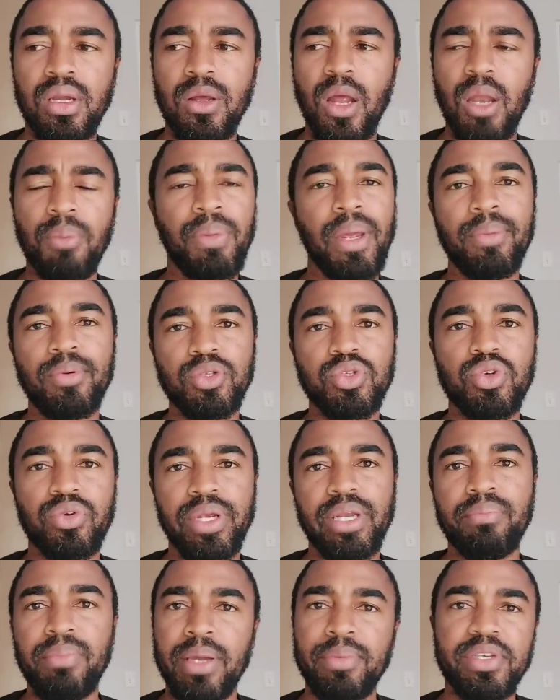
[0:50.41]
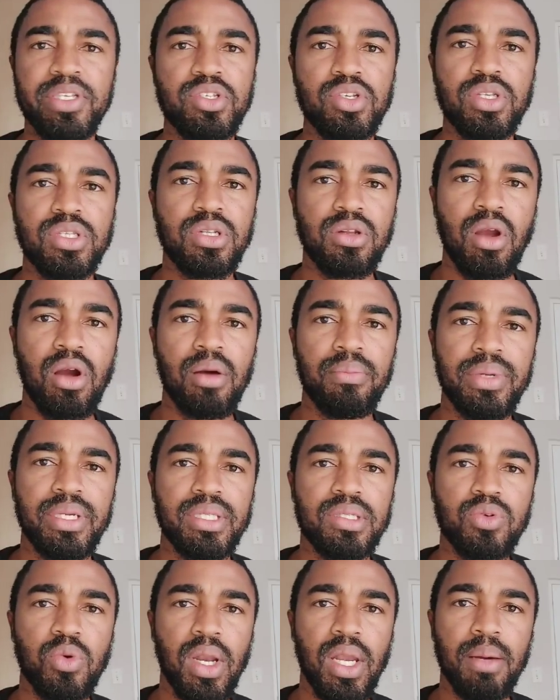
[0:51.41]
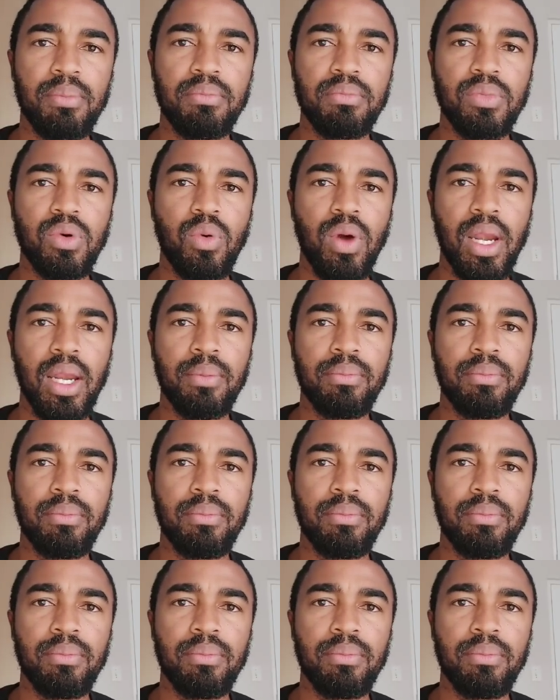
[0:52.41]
and be able to read maybe certain comments while